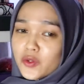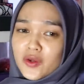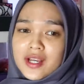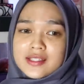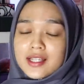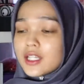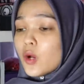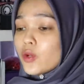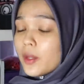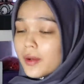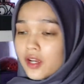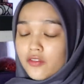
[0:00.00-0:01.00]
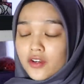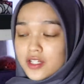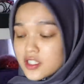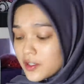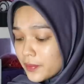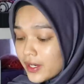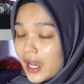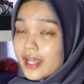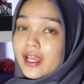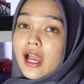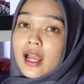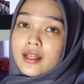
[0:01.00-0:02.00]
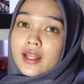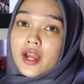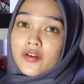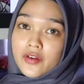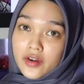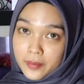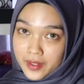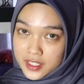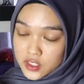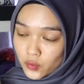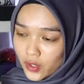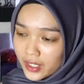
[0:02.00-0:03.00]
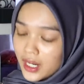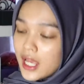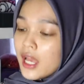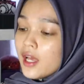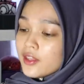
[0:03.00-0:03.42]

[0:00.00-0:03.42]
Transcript: or you guys tak tahu nak pakai foundation apa, I highly recommend this one.